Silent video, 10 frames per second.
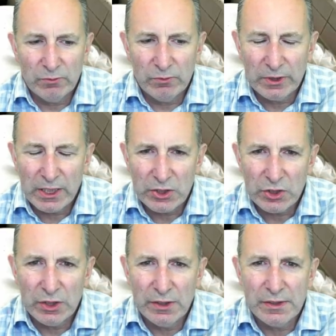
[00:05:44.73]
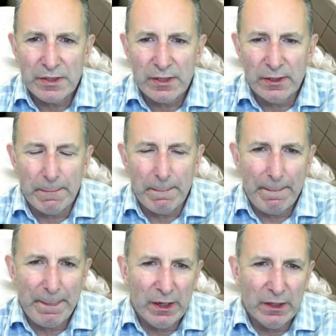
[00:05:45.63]
kitchens that
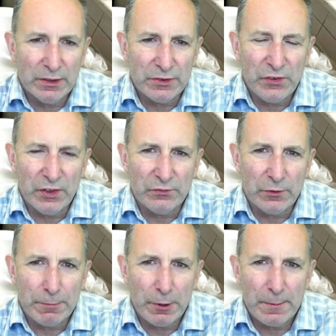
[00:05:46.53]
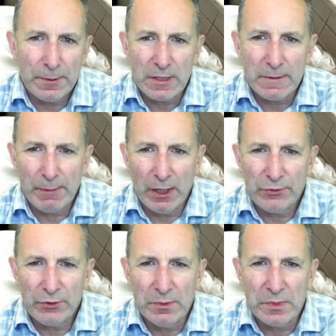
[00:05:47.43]
aren't fit for purpose,
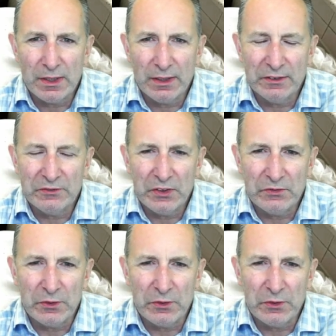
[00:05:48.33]
bathrooms that aren't fit for